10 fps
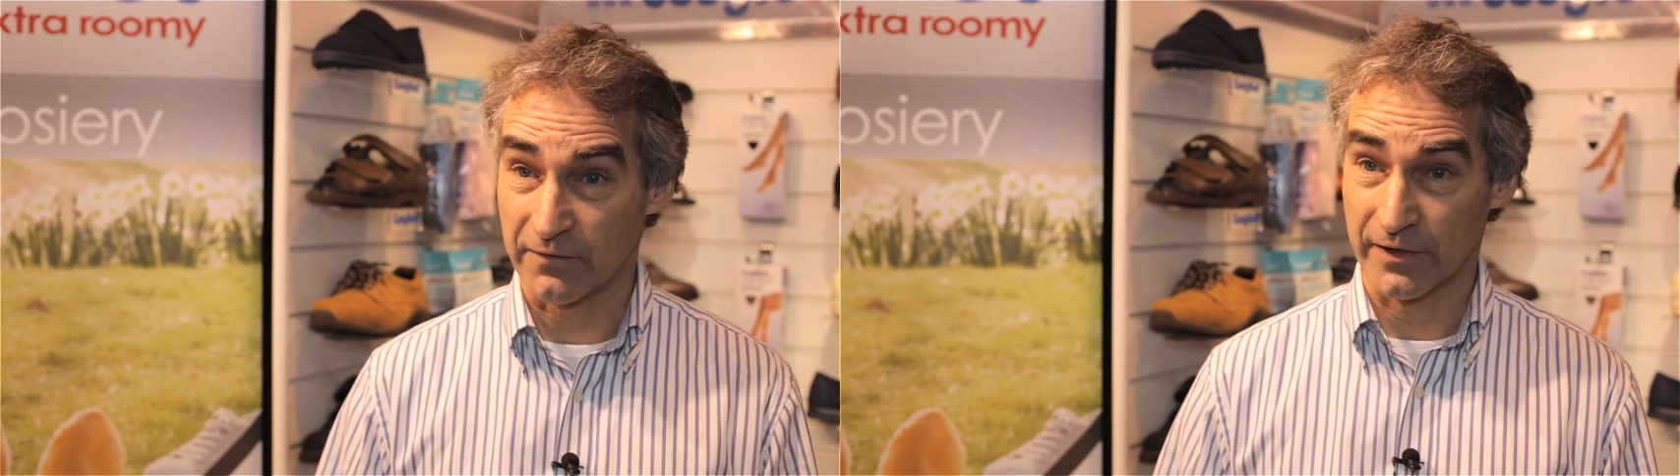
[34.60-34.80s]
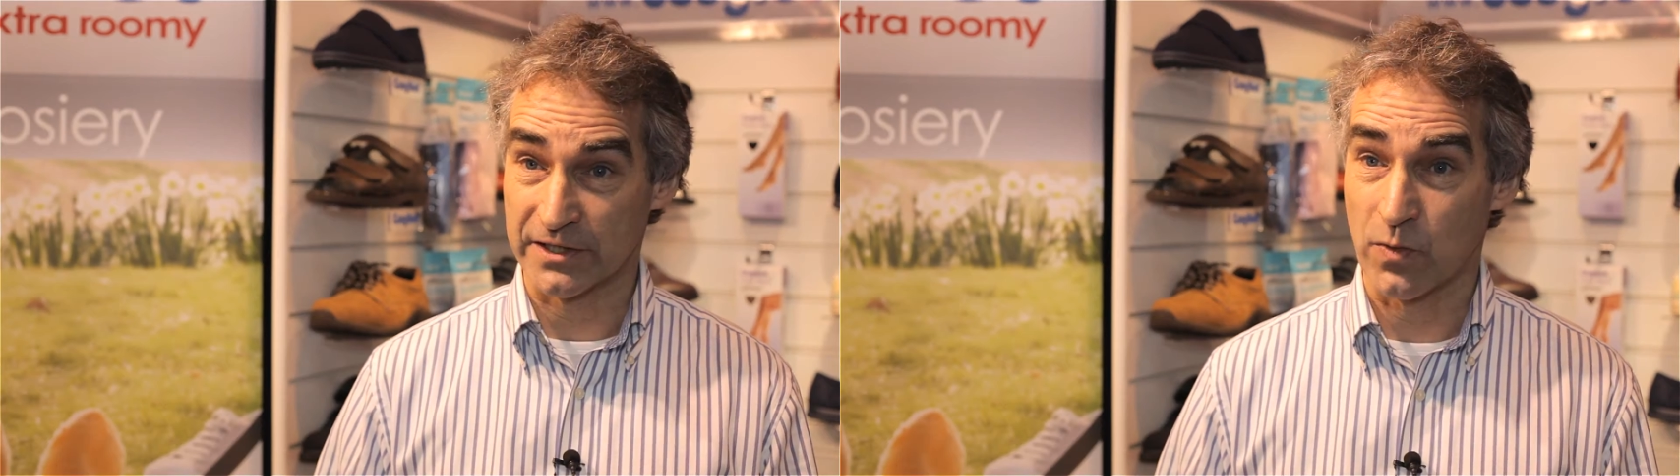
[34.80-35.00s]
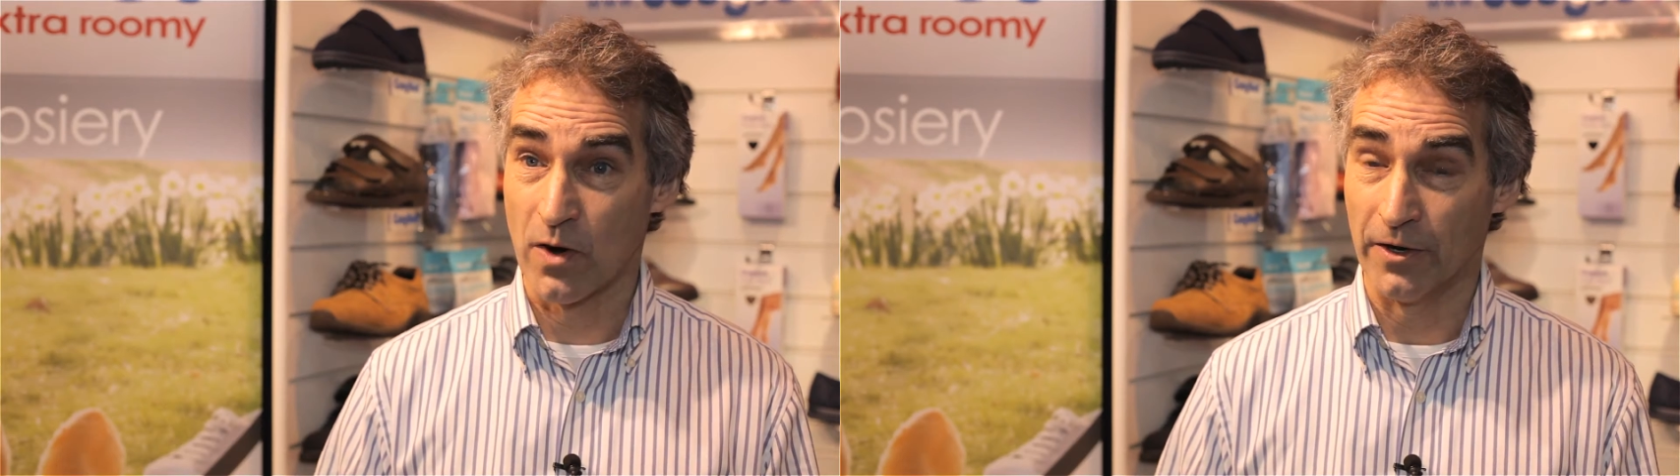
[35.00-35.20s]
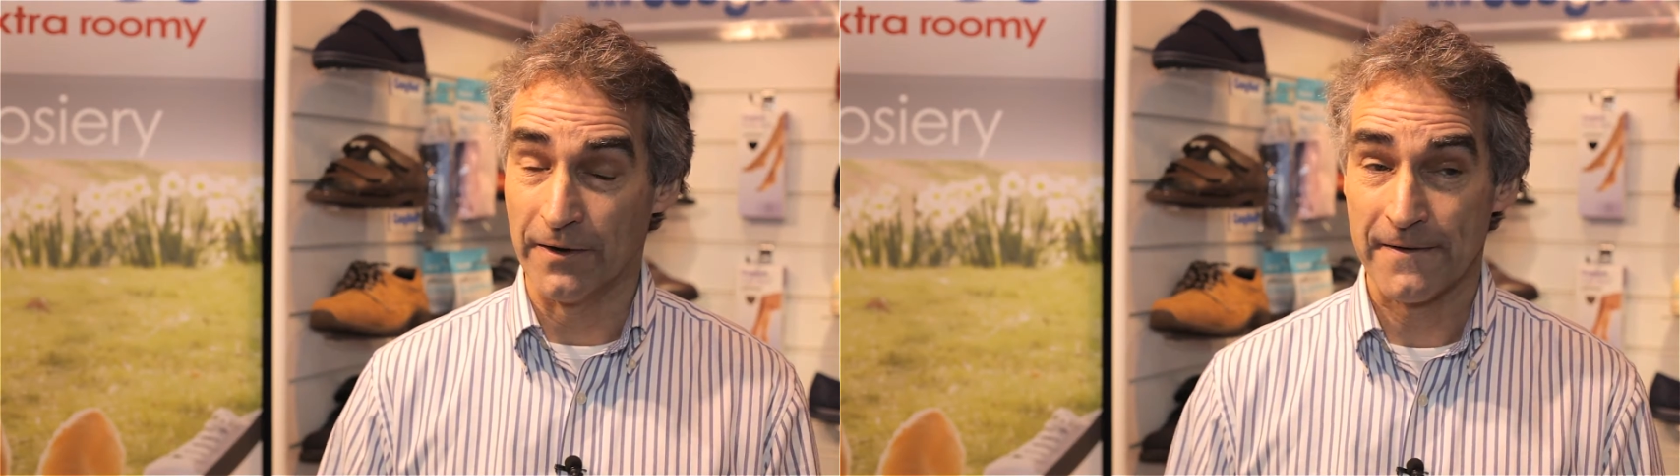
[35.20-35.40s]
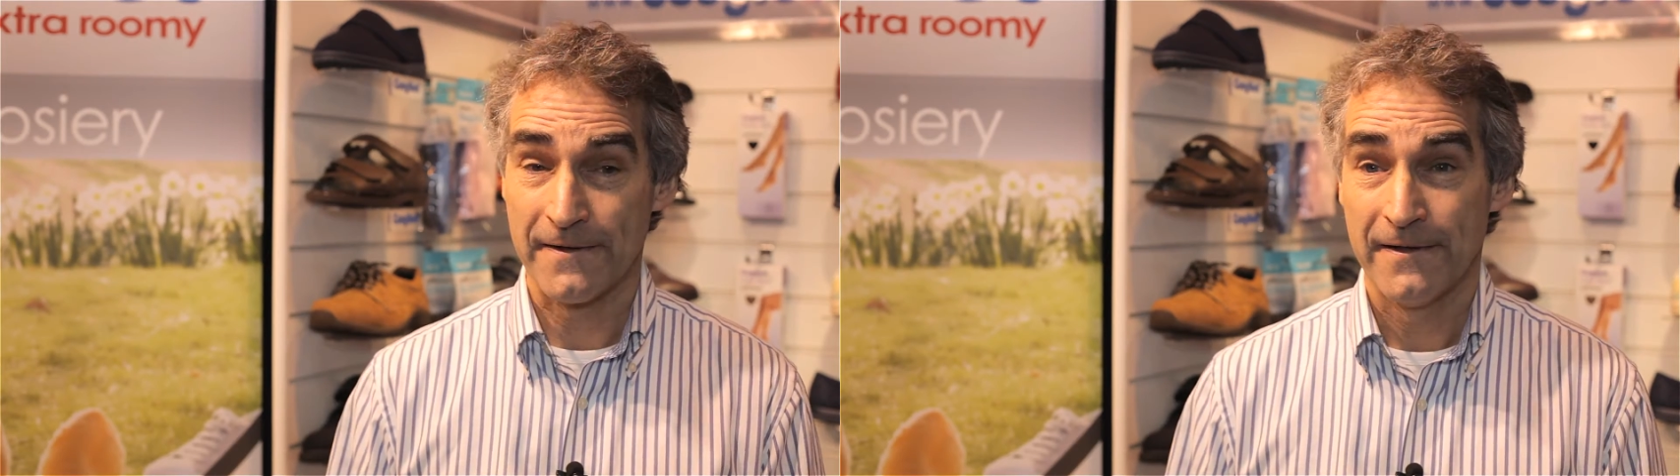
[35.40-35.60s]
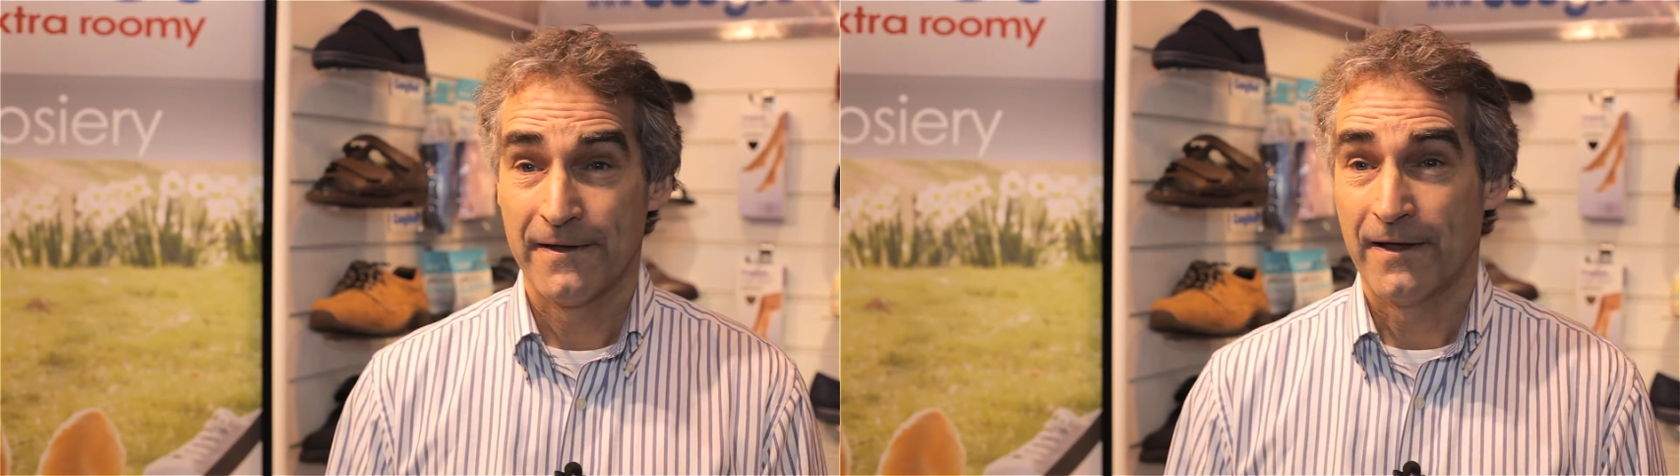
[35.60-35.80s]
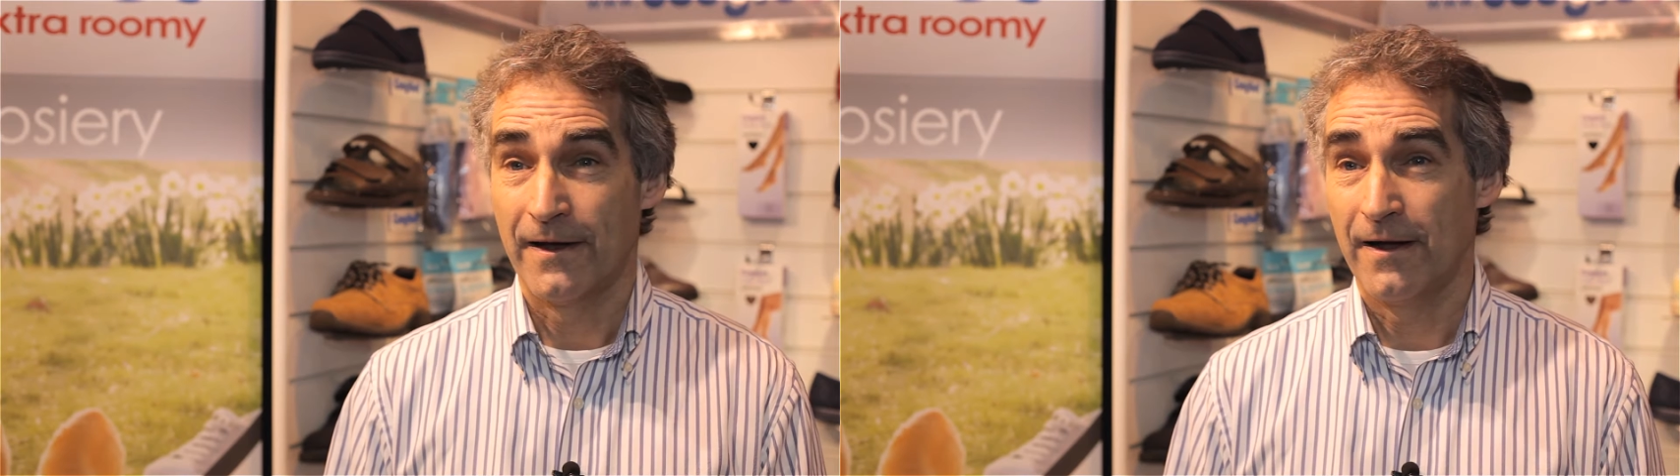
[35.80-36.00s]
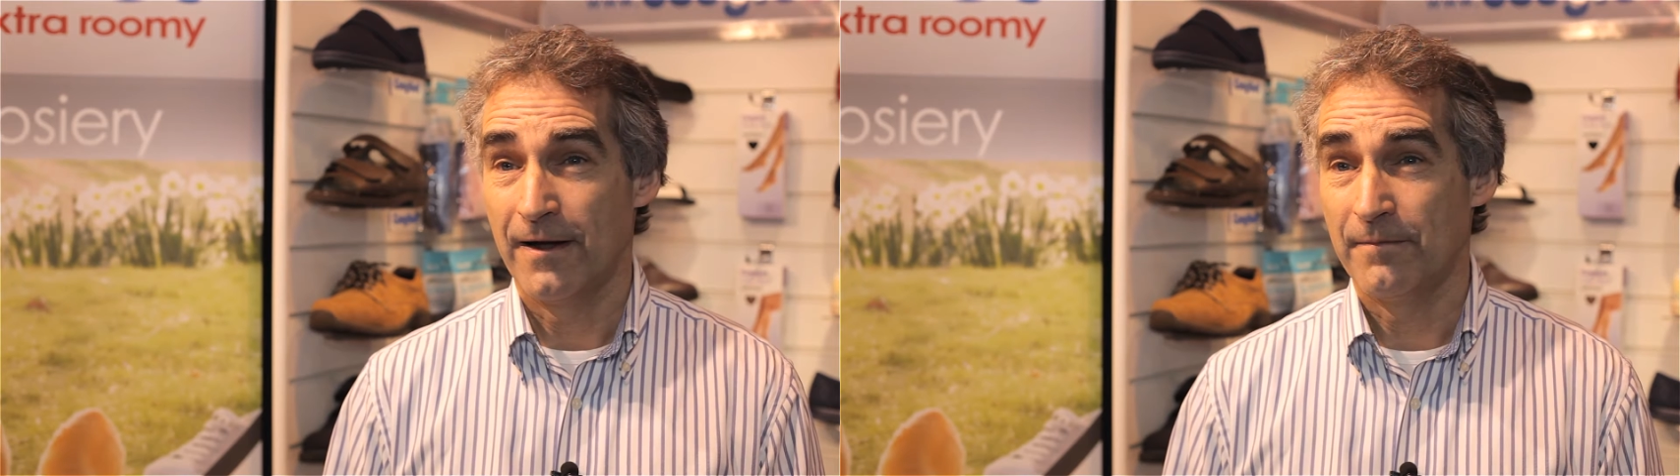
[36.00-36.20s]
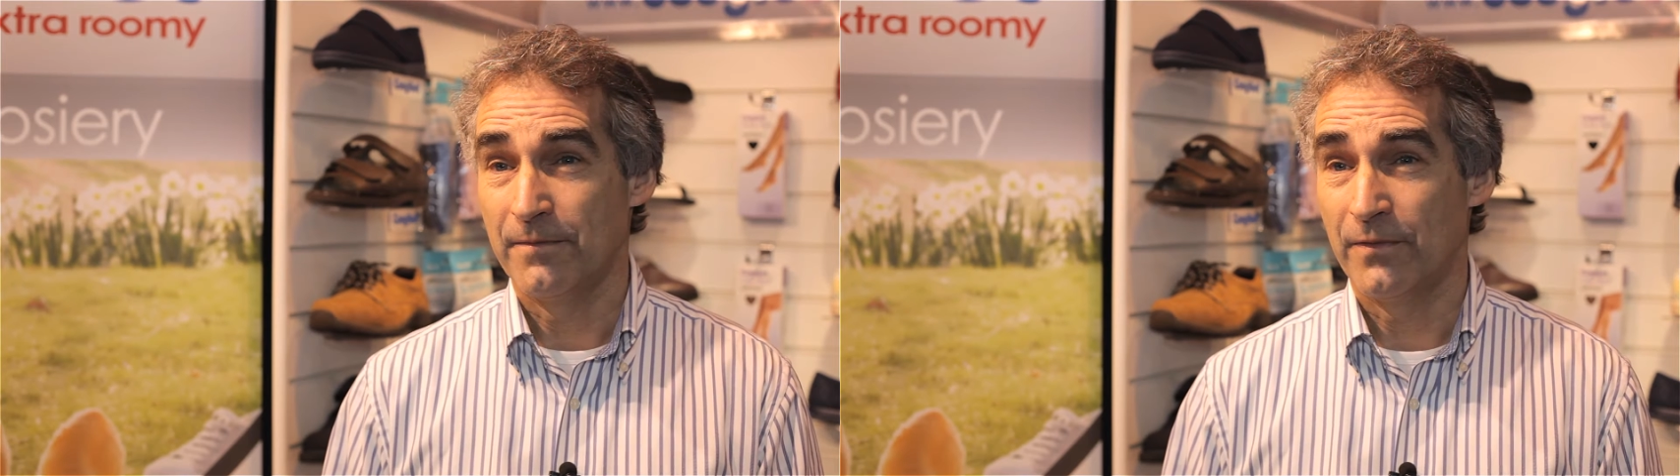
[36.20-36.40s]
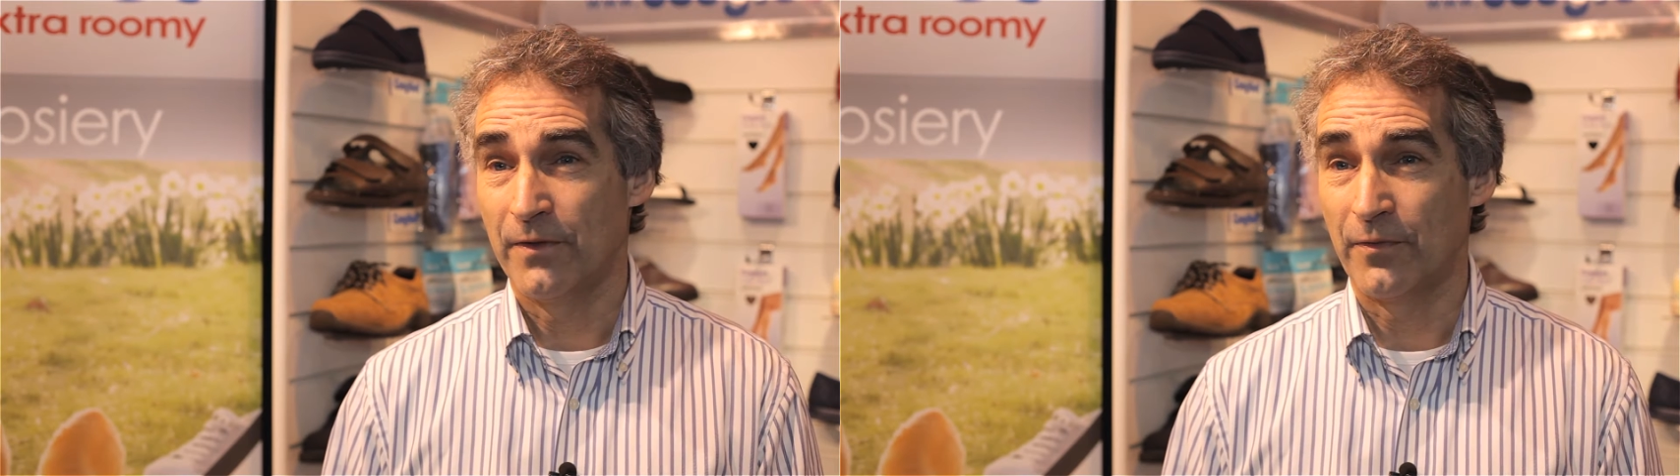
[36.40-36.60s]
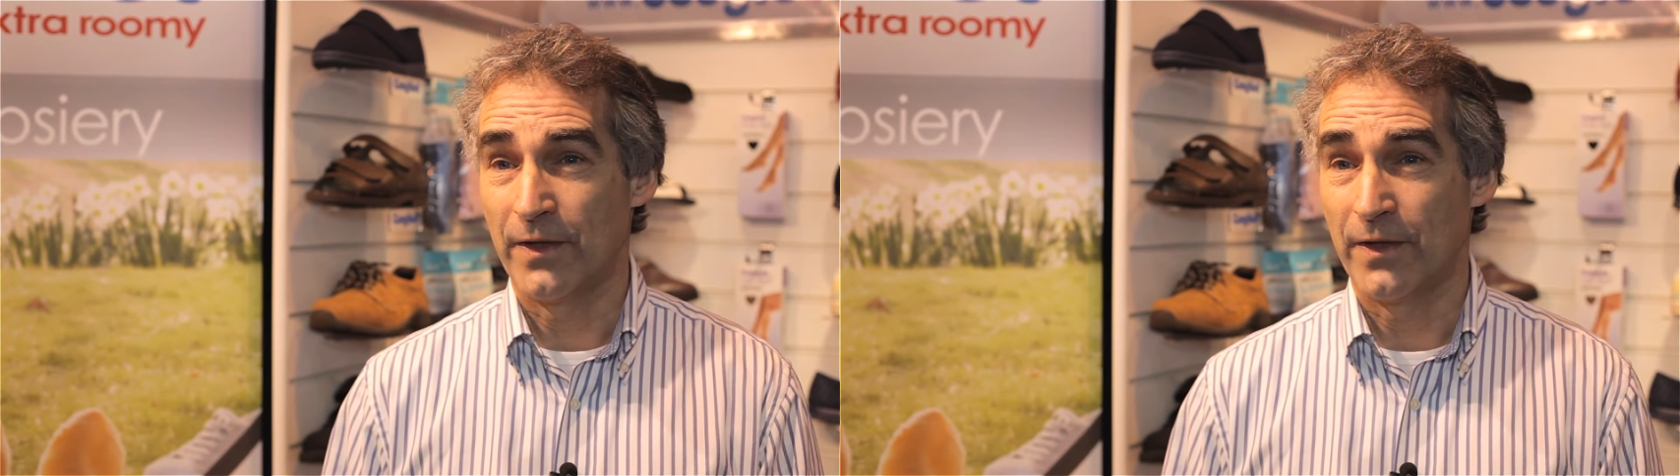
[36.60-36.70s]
very swollen, that